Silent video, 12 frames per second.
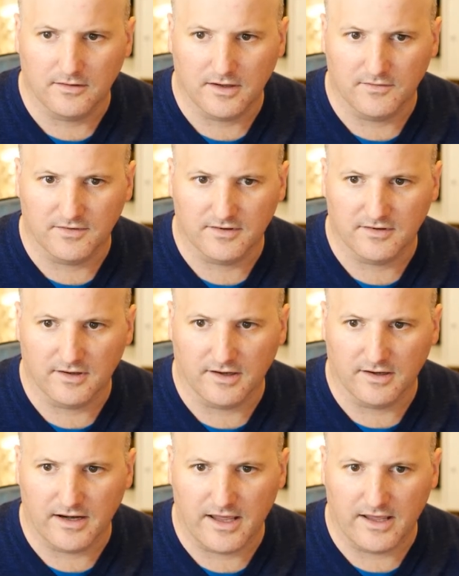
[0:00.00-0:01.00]
kind of
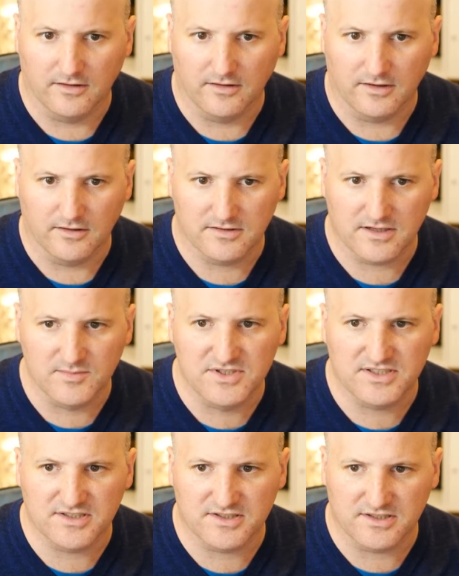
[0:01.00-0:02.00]
like an angle here,
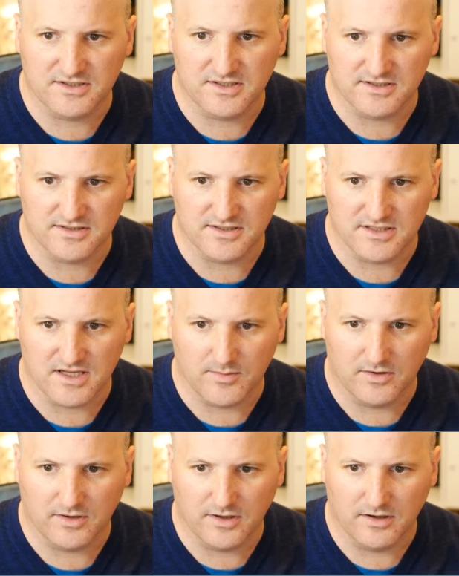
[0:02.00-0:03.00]
just as a
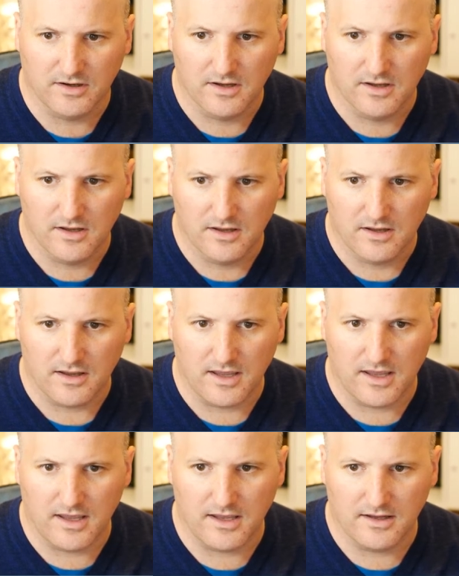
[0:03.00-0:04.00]
demo here.
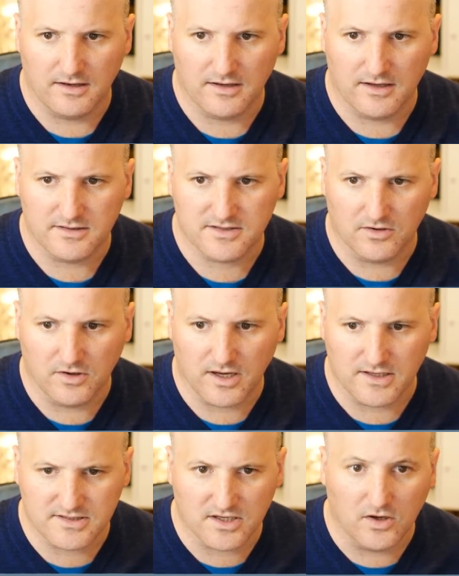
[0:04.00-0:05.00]
And so
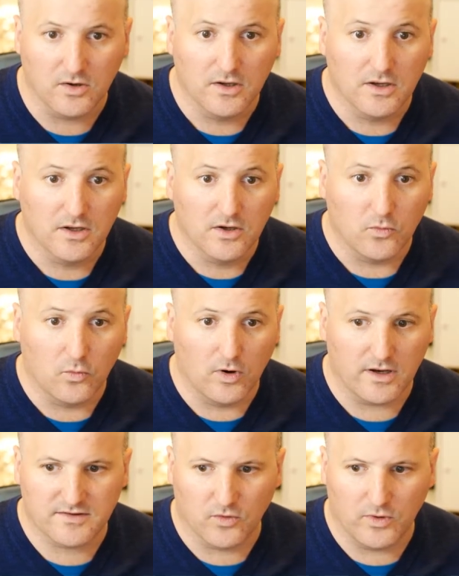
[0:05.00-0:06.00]

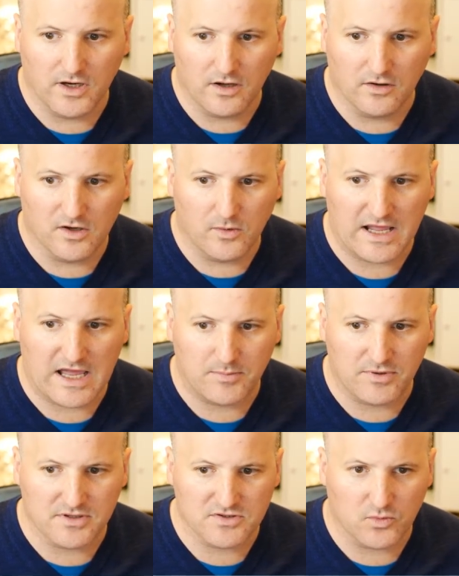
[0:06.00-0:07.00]
we all know what
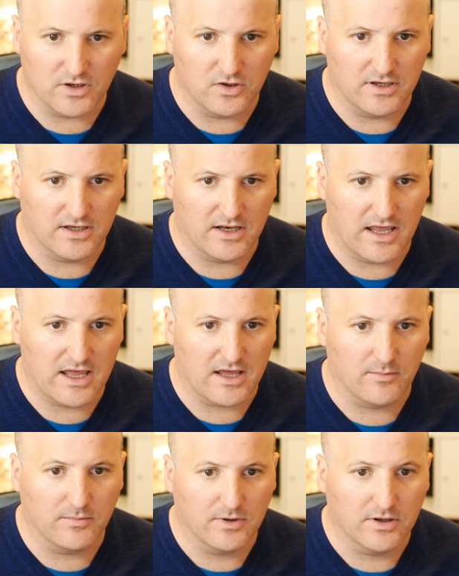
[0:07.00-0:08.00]
happens when you hit
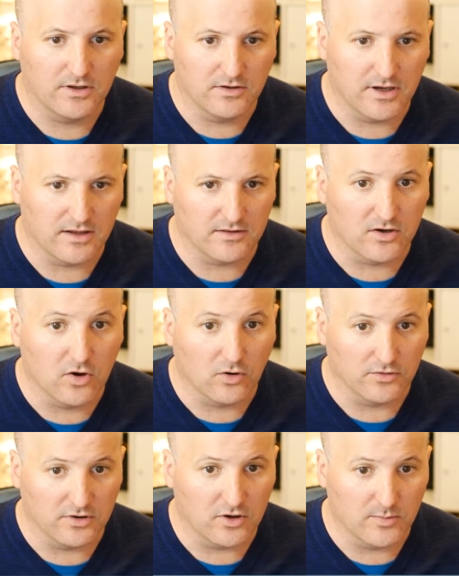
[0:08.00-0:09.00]
M. You get the
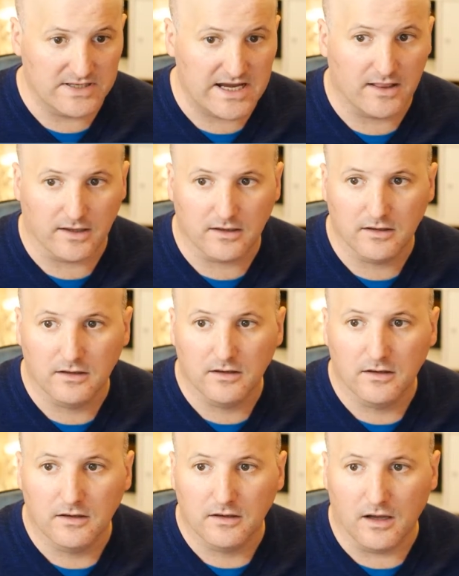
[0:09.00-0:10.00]
gold, you go metallic.
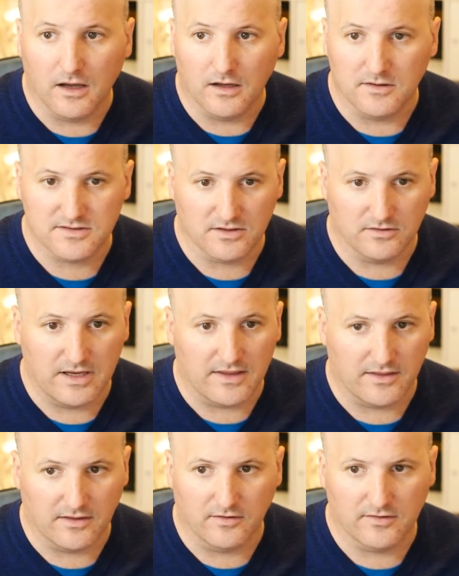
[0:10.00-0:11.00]
So yeah,
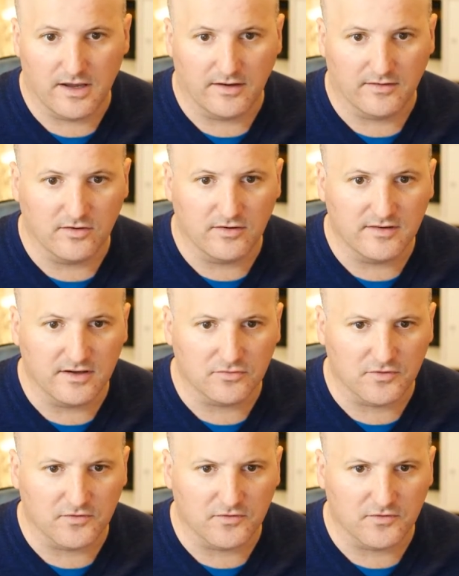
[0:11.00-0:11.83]
that looks nice, and you can see it's